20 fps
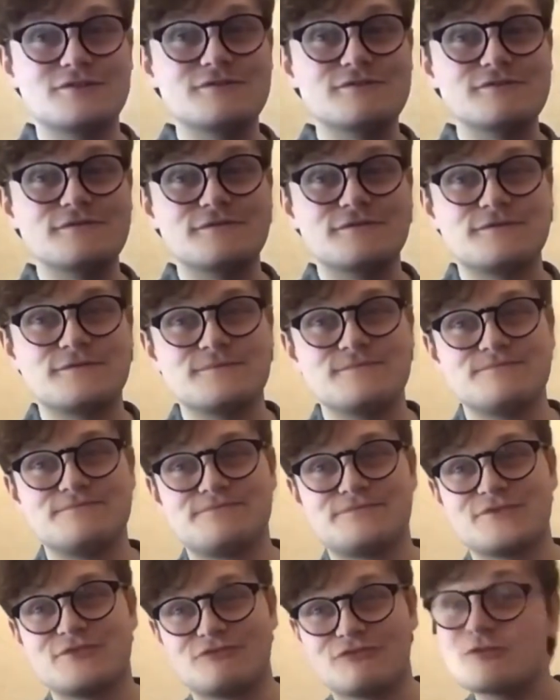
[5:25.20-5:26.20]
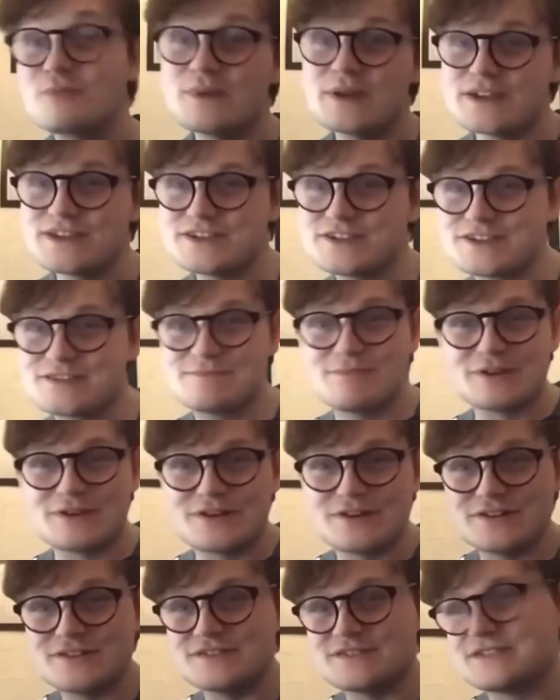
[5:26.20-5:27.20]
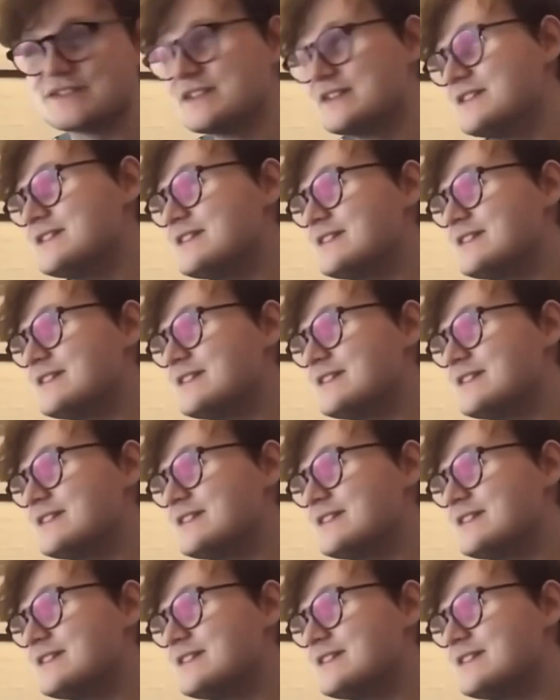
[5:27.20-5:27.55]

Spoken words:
of rubbish because